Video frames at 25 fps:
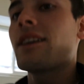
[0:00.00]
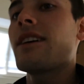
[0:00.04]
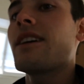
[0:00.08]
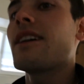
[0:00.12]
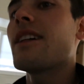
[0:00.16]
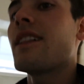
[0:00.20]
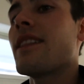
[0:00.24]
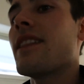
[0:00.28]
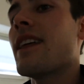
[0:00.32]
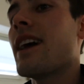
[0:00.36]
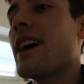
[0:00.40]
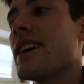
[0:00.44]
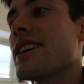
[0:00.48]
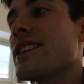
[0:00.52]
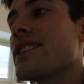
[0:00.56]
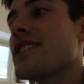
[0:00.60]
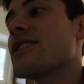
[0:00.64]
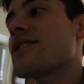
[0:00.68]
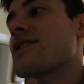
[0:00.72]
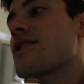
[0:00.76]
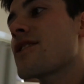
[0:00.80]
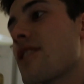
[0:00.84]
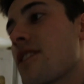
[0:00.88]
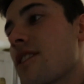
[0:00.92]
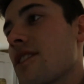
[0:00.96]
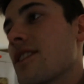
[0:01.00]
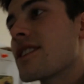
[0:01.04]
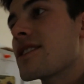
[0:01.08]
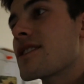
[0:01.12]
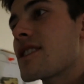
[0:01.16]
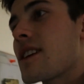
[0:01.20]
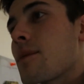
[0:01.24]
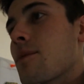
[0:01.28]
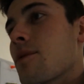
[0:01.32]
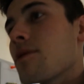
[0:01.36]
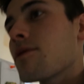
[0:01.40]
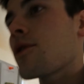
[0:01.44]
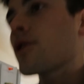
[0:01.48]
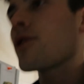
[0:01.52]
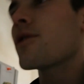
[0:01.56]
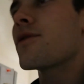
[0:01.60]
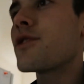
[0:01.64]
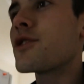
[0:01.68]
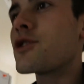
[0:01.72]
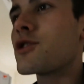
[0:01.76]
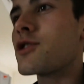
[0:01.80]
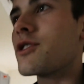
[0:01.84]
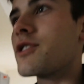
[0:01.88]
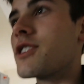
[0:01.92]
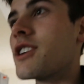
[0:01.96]
that is an example of
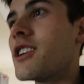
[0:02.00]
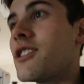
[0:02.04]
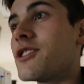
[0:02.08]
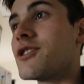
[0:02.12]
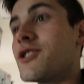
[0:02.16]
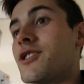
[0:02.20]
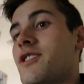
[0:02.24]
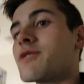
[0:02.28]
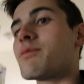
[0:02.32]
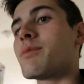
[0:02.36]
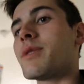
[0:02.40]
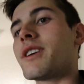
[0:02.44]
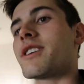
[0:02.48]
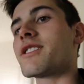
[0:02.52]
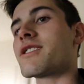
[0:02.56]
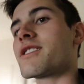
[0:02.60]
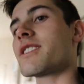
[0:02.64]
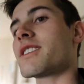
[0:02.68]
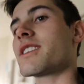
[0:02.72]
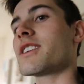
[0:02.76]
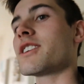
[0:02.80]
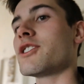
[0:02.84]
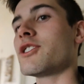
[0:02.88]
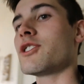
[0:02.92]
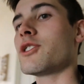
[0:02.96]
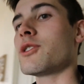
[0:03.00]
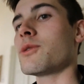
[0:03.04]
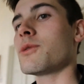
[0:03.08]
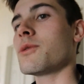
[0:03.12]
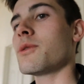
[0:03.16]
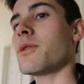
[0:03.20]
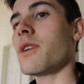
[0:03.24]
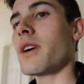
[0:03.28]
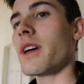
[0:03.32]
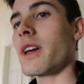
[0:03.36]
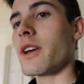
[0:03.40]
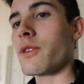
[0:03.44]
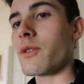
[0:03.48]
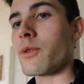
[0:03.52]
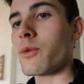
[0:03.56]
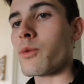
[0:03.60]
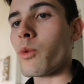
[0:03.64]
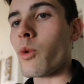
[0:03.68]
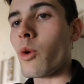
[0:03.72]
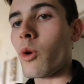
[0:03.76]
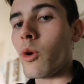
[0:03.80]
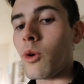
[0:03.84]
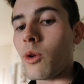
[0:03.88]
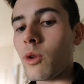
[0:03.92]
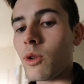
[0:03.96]
artificial intelligence because it can do a
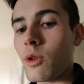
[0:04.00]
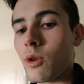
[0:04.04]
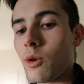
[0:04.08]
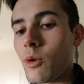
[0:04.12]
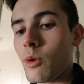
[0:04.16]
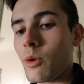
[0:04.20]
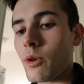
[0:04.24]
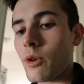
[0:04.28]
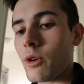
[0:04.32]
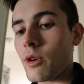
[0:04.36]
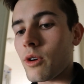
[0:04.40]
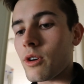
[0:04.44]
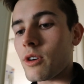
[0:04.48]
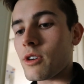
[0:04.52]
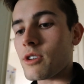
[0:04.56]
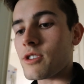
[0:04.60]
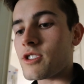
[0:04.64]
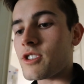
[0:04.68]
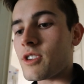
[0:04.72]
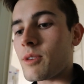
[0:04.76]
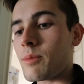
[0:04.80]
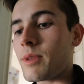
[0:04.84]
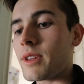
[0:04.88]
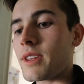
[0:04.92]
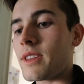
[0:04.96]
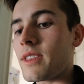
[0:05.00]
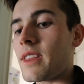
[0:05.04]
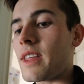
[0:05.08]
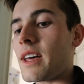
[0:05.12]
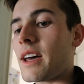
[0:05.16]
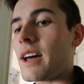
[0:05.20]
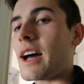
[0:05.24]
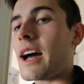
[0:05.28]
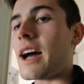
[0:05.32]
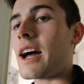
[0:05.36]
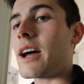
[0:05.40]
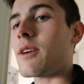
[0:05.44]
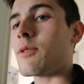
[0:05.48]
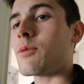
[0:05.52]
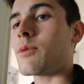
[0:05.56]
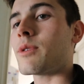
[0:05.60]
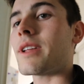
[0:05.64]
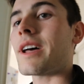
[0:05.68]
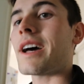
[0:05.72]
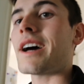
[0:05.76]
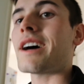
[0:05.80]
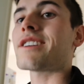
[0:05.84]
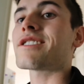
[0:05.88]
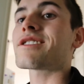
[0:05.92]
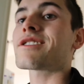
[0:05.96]
role or something that I would
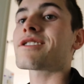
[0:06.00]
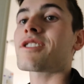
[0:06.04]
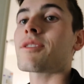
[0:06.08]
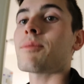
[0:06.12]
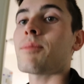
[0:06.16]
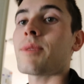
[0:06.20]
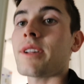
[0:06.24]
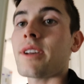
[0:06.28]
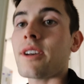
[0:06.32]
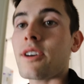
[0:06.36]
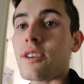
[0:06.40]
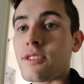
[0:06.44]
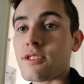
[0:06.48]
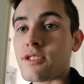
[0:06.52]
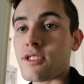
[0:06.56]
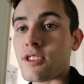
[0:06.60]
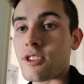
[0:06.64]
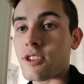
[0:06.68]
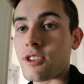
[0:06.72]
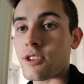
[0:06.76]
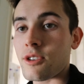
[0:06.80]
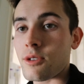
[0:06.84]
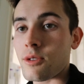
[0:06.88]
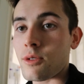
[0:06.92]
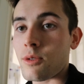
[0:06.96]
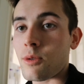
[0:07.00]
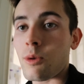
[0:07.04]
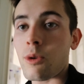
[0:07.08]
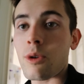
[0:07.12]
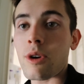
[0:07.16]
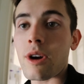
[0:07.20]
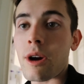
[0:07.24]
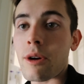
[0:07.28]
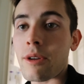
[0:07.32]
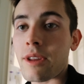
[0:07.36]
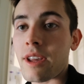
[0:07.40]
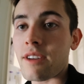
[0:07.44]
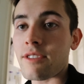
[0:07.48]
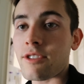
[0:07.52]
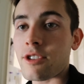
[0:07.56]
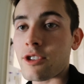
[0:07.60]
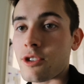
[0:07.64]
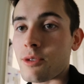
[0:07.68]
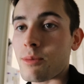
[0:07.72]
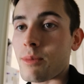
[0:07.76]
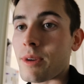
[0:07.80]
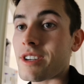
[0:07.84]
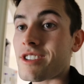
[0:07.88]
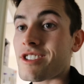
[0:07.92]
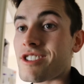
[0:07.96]
ask somebody else to do or I would have to do
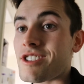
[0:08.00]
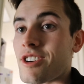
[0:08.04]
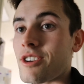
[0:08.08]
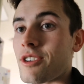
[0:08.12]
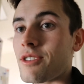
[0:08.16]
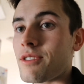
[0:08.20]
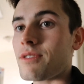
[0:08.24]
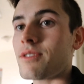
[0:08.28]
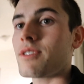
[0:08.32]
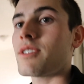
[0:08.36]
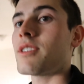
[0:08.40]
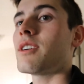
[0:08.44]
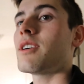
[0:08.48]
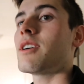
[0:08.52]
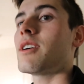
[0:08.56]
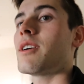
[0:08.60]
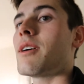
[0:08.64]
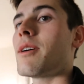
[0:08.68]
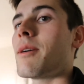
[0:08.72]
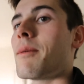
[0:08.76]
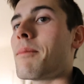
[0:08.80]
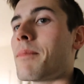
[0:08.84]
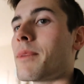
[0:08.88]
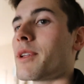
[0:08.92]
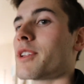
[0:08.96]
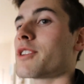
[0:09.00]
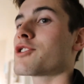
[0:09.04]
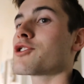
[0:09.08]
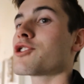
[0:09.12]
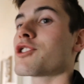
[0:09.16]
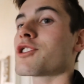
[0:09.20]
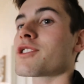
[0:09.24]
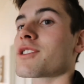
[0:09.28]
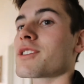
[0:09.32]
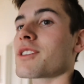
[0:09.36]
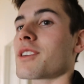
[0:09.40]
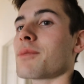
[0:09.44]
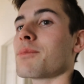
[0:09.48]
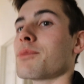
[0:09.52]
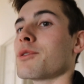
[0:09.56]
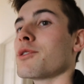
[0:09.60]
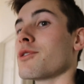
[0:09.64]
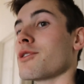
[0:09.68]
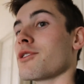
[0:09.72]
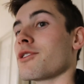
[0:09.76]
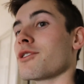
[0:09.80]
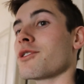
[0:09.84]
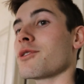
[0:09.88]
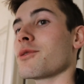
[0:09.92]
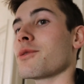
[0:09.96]
myself, but it's just a
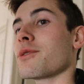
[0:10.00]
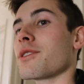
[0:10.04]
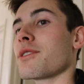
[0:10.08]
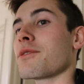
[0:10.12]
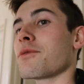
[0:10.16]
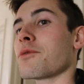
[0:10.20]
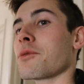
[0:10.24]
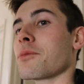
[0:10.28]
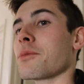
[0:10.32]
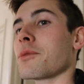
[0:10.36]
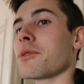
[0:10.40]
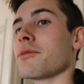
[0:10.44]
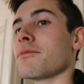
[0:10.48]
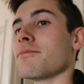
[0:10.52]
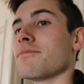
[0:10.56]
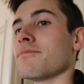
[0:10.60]
computer doing it for me.